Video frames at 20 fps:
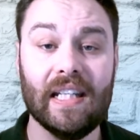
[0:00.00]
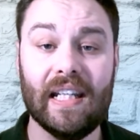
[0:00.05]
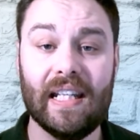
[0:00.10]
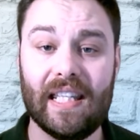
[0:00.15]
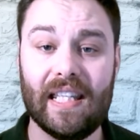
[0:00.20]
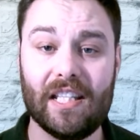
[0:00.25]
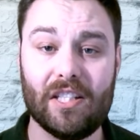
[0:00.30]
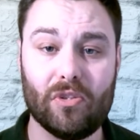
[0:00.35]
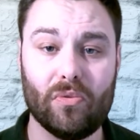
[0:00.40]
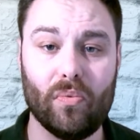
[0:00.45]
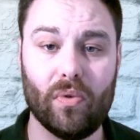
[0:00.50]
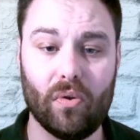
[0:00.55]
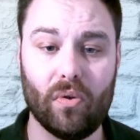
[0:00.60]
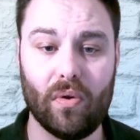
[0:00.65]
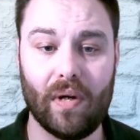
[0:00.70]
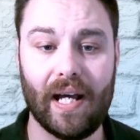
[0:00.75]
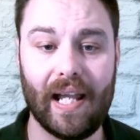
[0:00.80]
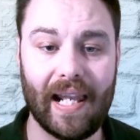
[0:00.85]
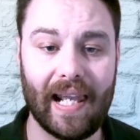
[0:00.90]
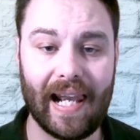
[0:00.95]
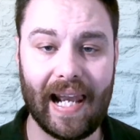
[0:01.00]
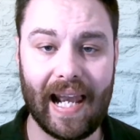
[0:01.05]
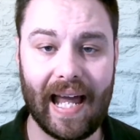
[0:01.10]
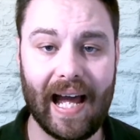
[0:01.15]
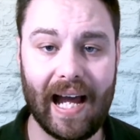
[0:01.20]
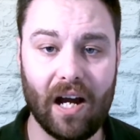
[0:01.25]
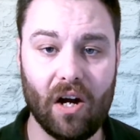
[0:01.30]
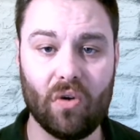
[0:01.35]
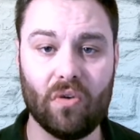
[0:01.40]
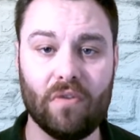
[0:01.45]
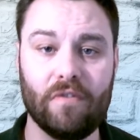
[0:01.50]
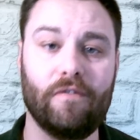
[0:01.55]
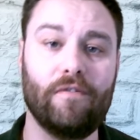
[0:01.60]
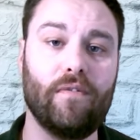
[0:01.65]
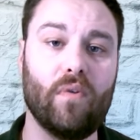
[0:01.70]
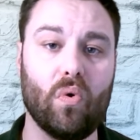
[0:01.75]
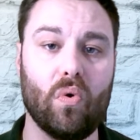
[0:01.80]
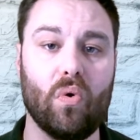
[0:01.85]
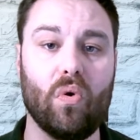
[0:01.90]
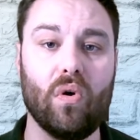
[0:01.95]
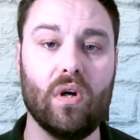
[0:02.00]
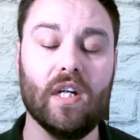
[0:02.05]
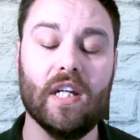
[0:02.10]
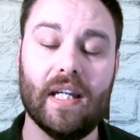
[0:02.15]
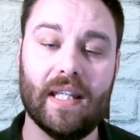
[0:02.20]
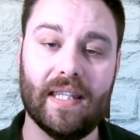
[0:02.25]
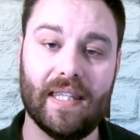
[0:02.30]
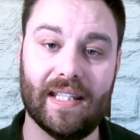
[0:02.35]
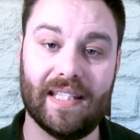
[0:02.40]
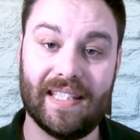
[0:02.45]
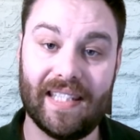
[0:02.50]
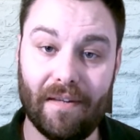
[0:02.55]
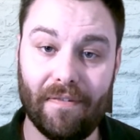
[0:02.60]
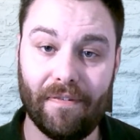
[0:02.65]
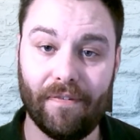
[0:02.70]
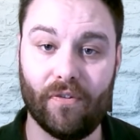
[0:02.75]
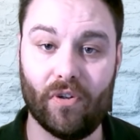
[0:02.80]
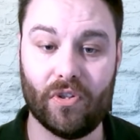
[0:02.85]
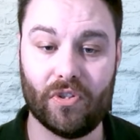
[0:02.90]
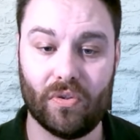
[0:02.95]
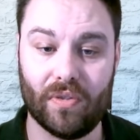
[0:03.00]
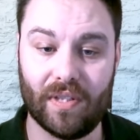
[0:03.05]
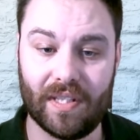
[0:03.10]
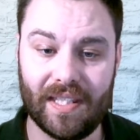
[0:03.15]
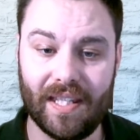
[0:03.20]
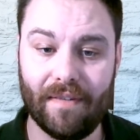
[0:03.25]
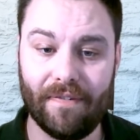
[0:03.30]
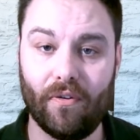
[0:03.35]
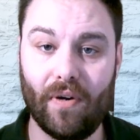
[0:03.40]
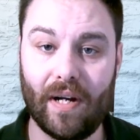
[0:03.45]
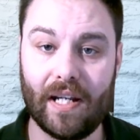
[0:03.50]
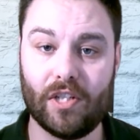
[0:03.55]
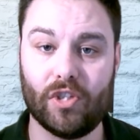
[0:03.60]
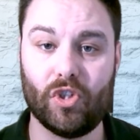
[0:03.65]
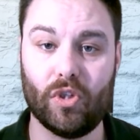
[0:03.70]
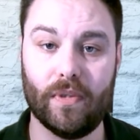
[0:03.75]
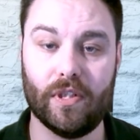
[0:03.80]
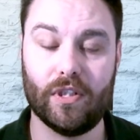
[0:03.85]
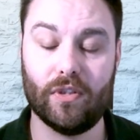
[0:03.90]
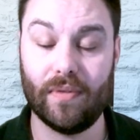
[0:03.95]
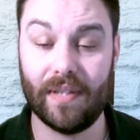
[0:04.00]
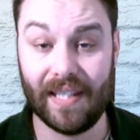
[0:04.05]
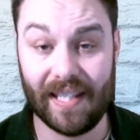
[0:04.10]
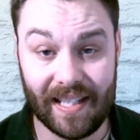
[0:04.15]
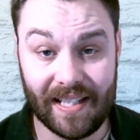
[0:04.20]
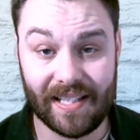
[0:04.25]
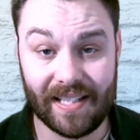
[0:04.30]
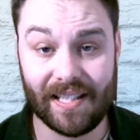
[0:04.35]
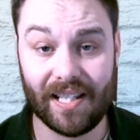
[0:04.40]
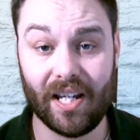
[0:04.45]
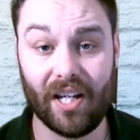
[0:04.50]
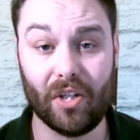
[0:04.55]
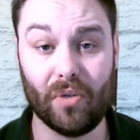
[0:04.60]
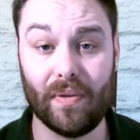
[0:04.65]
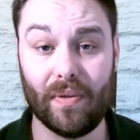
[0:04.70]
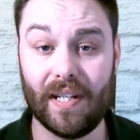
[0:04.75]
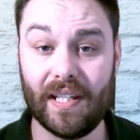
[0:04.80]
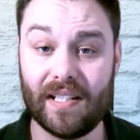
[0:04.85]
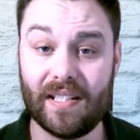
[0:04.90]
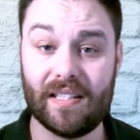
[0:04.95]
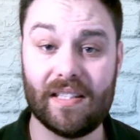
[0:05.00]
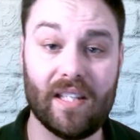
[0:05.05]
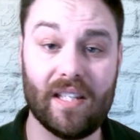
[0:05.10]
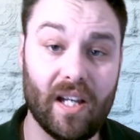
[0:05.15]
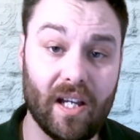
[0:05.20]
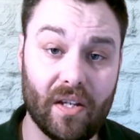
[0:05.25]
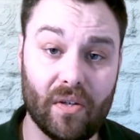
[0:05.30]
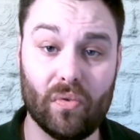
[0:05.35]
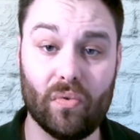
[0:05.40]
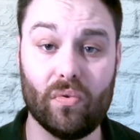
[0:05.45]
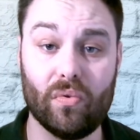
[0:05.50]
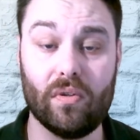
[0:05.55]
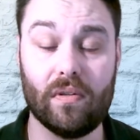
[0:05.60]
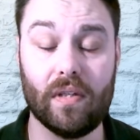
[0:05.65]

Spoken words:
This will allow for the difference, or the differential between the internal and external